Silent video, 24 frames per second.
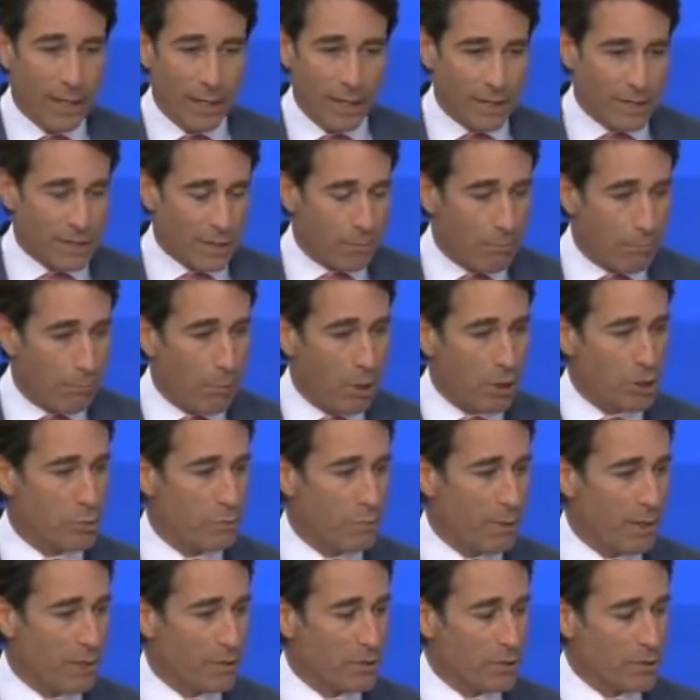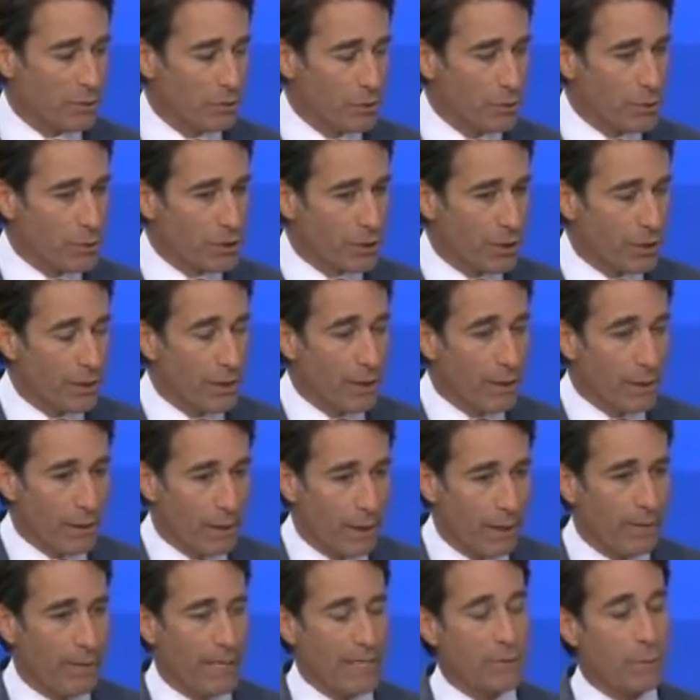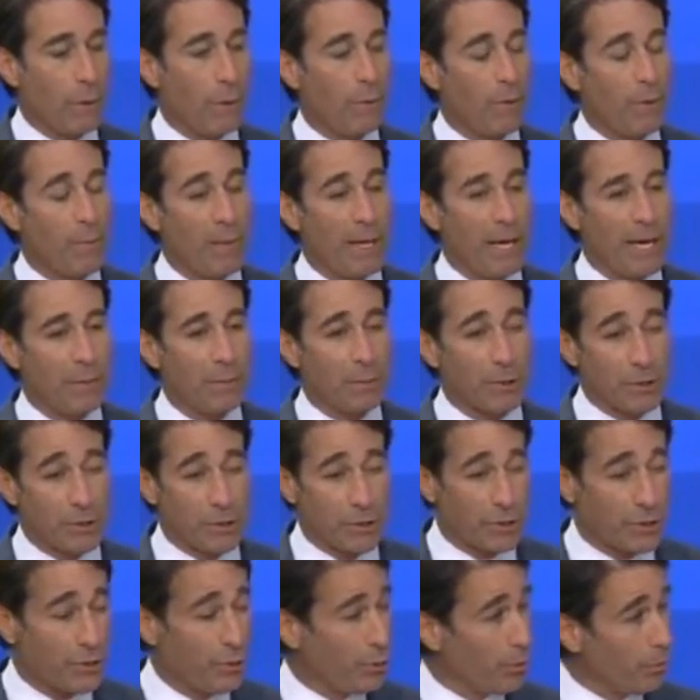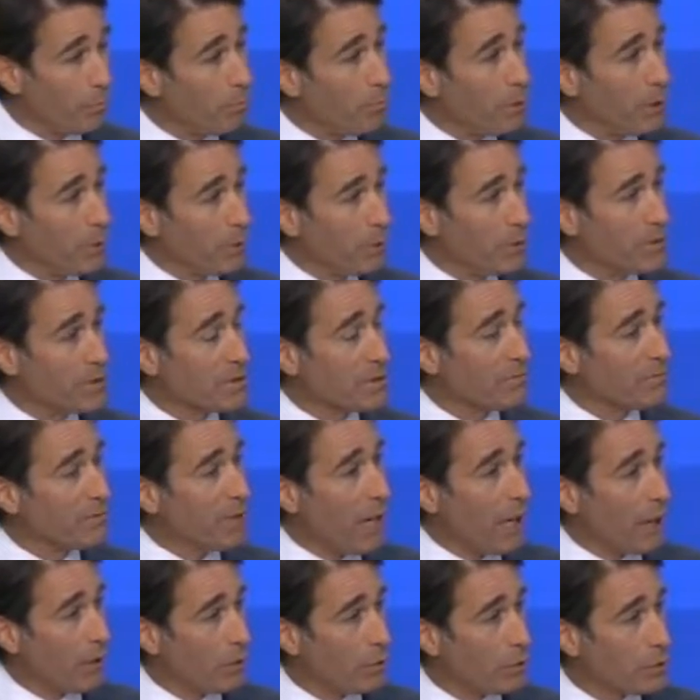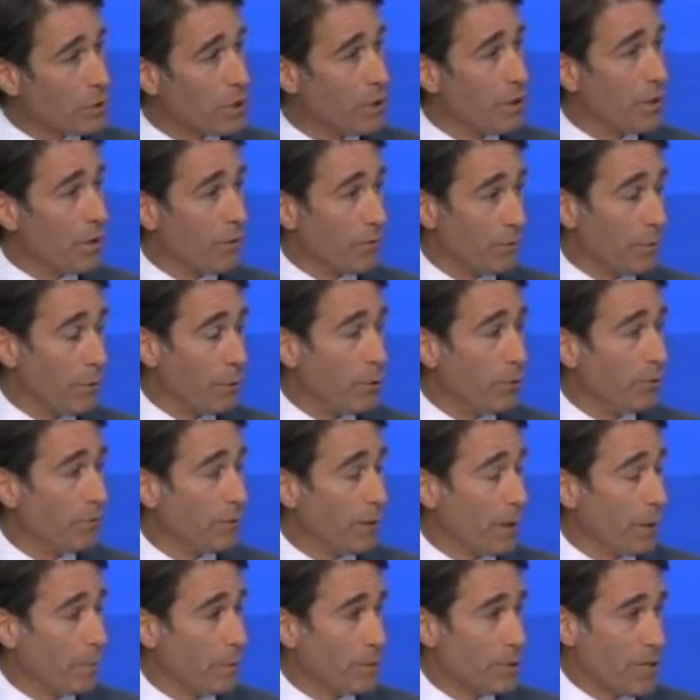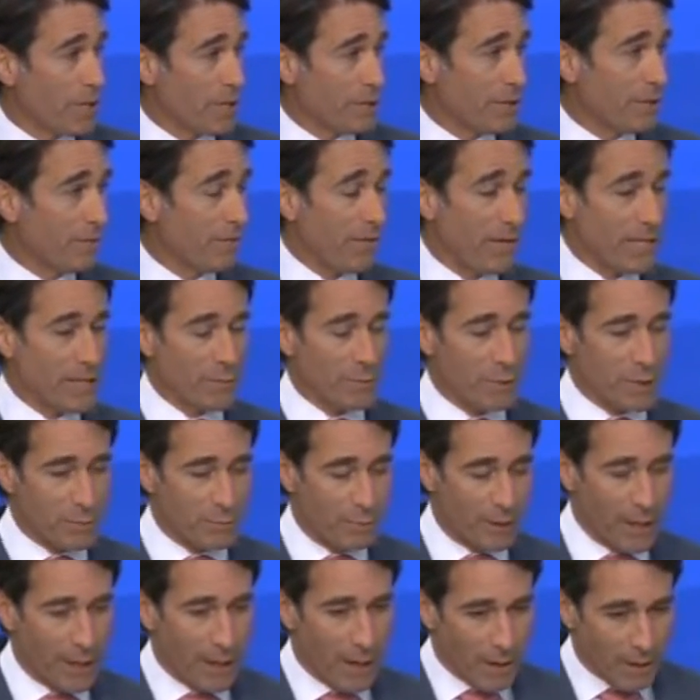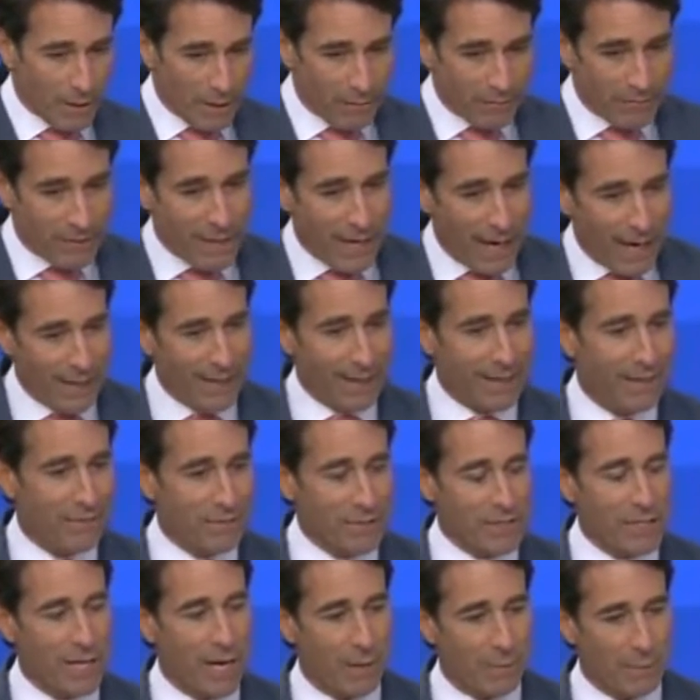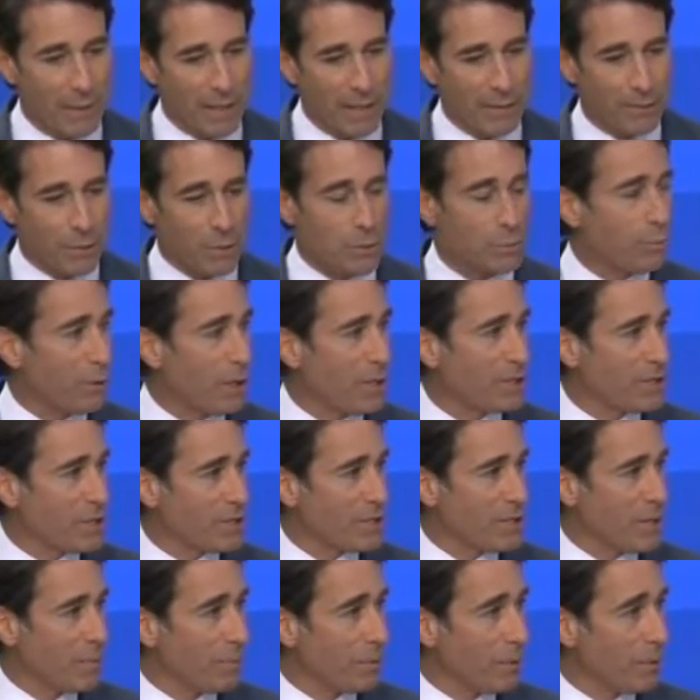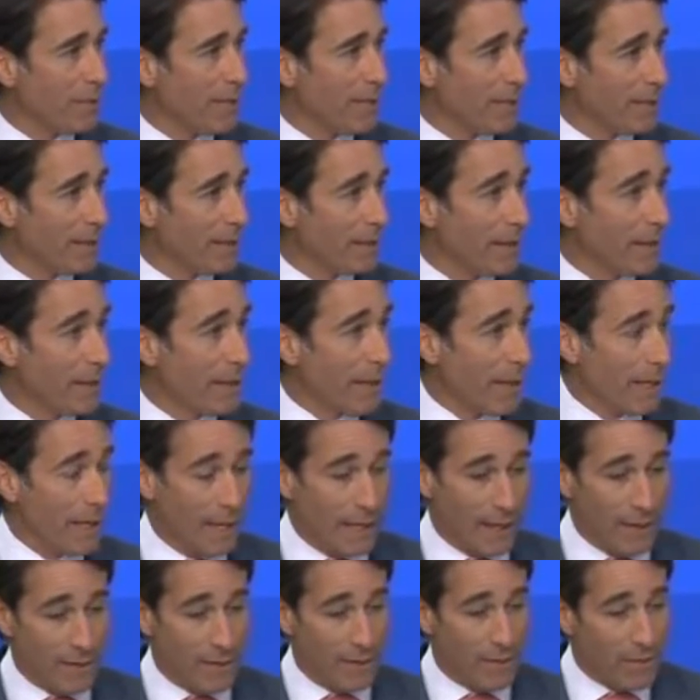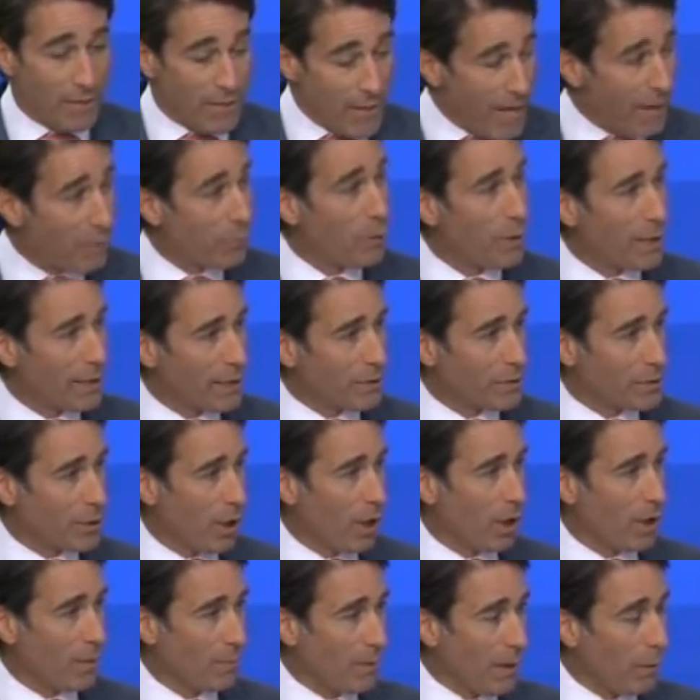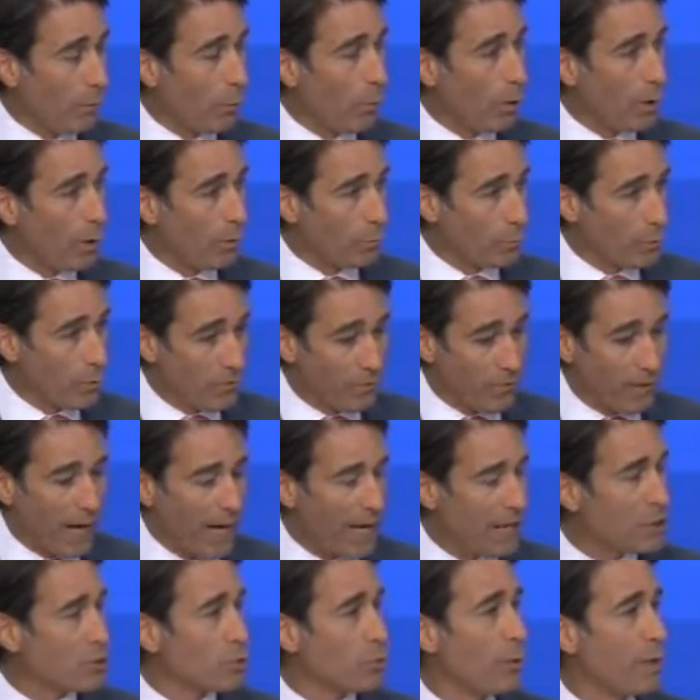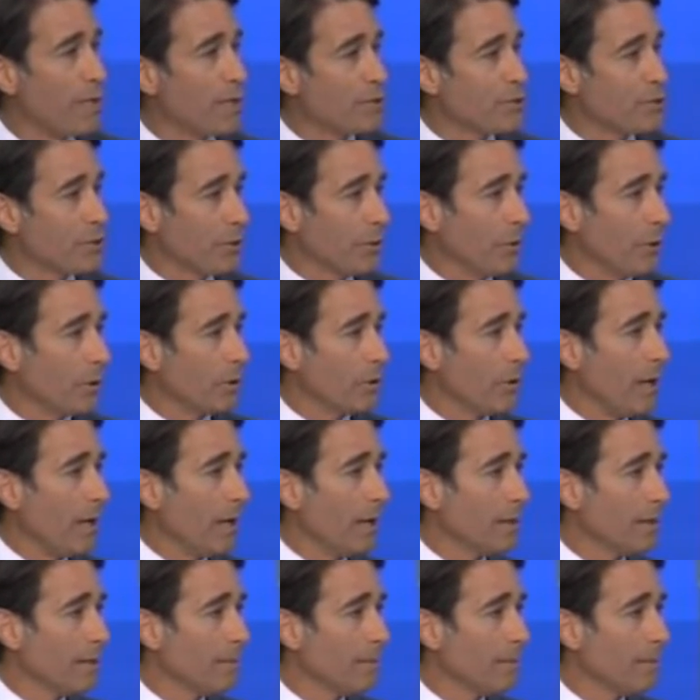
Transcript: It's a much better solution, and that's why we've been able to secure billions of dollars for new flood protection investments. But they've got to give us time to get those projects implemented, and then we can talk about what revised rates should look like.